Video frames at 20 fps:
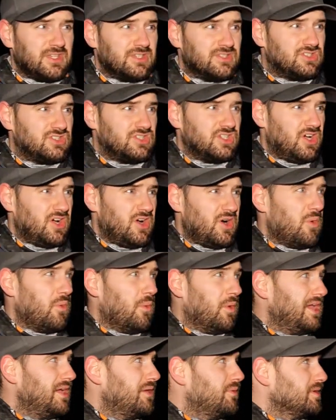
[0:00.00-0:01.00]
So
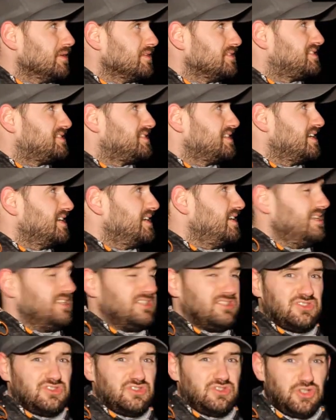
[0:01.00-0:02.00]
we will see
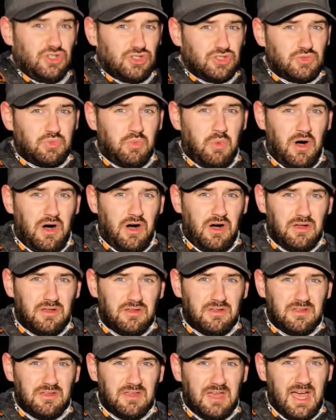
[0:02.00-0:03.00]
just what
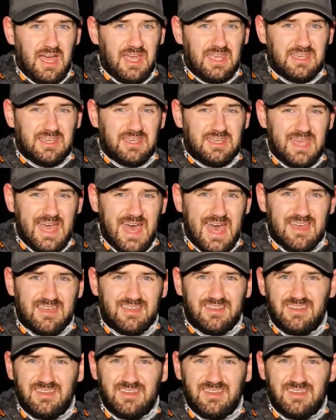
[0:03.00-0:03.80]
I can get.